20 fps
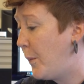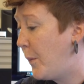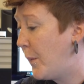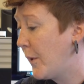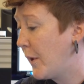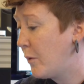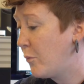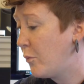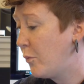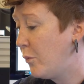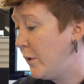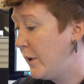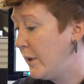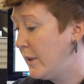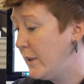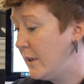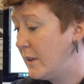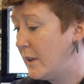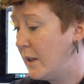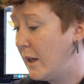But I
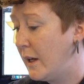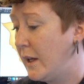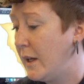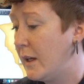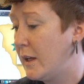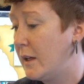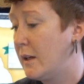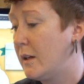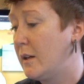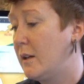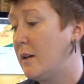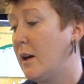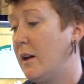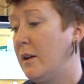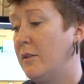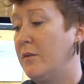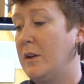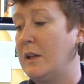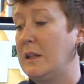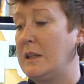really like
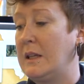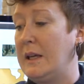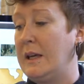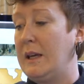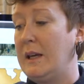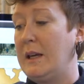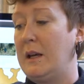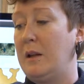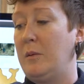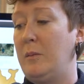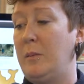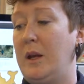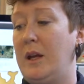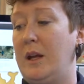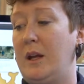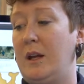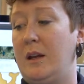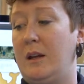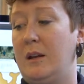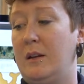kind of like the
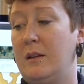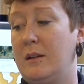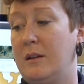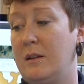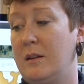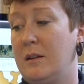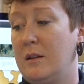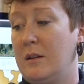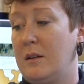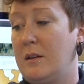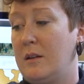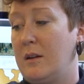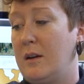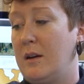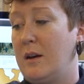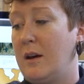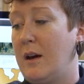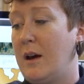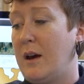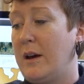handmade
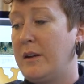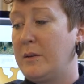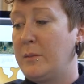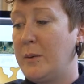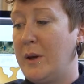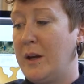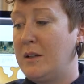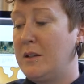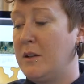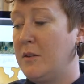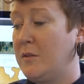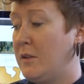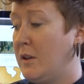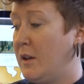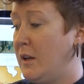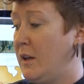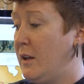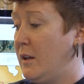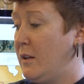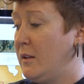aspect of
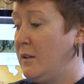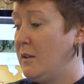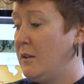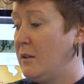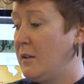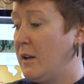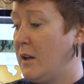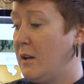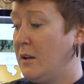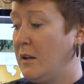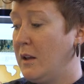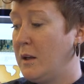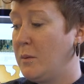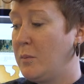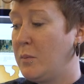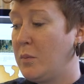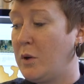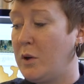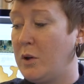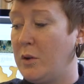things and like
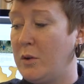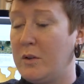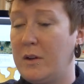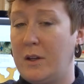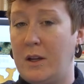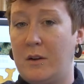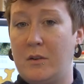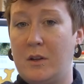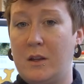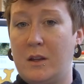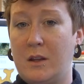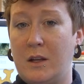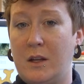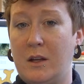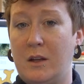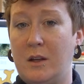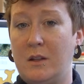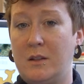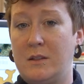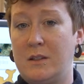producing
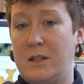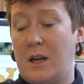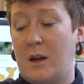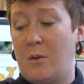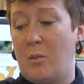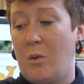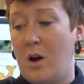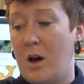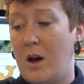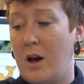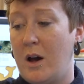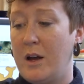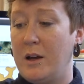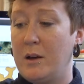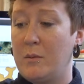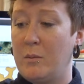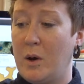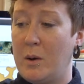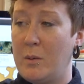everything DIY and